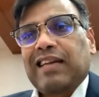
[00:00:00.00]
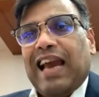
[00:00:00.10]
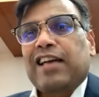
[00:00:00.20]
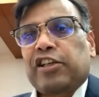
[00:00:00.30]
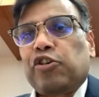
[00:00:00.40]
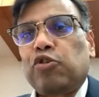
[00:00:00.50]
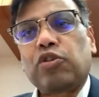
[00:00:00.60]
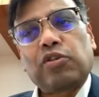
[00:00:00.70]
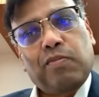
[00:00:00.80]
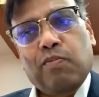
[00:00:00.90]
cash
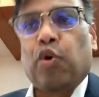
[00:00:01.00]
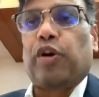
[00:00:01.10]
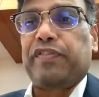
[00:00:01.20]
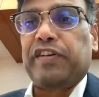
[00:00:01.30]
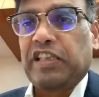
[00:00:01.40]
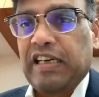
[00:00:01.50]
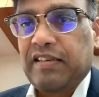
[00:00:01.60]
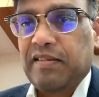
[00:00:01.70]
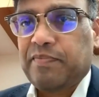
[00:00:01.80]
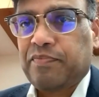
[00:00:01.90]
use more efficient.
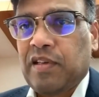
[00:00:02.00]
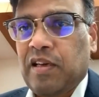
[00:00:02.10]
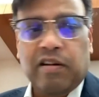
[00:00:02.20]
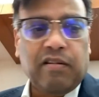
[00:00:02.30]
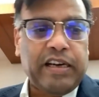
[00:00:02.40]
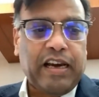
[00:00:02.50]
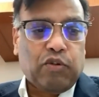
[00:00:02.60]
India